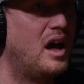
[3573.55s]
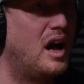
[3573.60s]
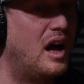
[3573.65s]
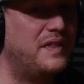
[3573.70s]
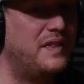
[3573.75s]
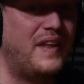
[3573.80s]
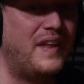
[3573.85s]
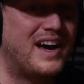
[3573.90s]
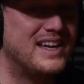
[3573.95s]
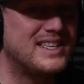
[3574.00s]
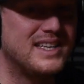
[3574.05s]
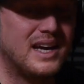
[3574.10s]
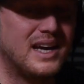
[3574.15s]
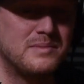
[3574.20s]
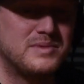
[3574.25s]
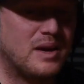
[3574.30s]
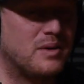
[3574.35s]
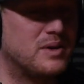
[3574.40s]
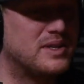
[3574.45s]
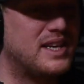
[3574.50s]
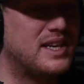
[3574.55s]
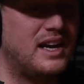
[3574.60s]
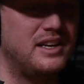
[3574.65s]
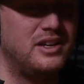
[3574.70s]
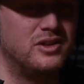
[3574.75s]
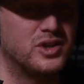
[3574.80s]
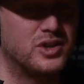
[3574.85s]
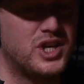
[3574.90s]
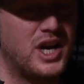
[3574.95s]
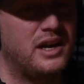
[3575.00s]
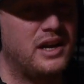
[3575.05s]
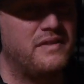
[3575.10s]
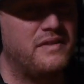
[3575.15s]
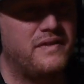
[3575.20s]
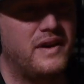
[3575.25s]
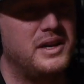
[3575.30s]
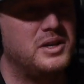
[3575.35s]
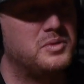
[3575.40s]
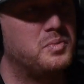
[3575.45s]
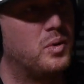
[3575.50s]
And 9 times out of 10, you'll check your
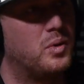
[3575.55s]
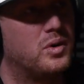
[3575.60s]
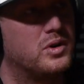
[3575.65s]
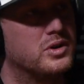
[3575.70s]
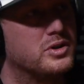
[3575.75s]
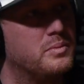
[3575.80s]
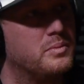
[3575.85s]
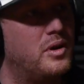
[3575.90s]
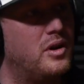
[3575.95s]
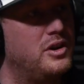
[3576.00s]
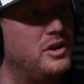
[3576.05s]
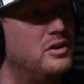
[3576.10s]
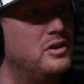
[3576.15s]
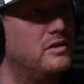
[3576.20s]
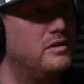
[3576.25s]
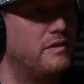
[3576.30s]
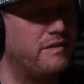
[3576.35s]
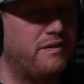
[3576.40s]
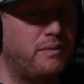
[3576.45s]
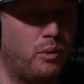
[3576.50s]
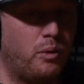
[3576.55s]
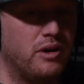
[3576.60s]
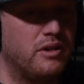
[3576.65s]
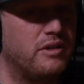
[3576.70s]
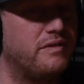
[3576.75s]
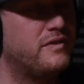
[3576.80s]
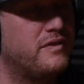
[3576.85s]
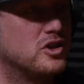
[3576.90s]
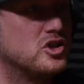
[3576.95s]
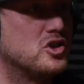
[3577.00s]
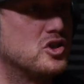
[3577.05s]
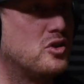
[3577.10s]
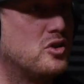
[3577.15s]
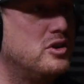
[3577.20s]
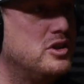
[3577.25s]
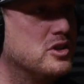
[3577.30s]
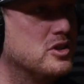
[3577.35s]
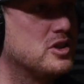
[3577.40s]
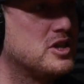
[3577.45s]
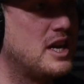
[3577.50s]
Facebook or something, and one of the first
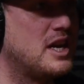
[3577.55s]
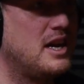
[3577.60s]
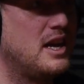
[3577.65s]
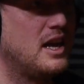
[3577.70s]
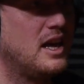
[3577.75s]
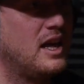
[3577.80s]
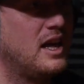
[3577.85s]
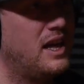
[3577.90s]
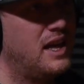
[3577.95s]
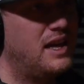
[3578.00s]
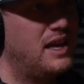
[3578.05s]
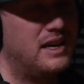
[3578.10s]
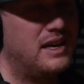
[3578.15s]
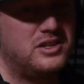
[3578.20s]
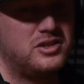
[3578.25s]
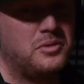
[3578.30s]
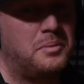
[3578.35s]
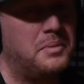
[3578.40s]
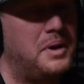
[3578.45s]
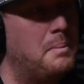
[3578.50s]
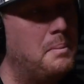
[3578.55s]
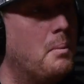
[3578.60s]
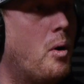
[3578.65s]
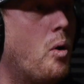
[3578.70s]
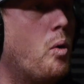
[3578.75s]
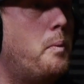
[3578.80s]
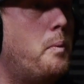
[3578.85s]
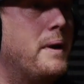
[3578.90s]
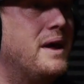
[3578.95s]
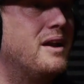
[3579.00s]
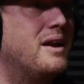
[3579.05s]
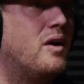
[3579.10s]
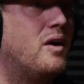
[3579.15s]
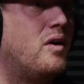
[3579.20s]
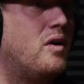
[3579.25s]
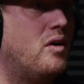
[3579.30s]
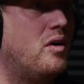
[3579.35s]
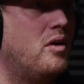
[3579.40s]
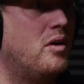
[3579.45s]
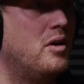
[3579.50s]
stories you'll see is somebody moping or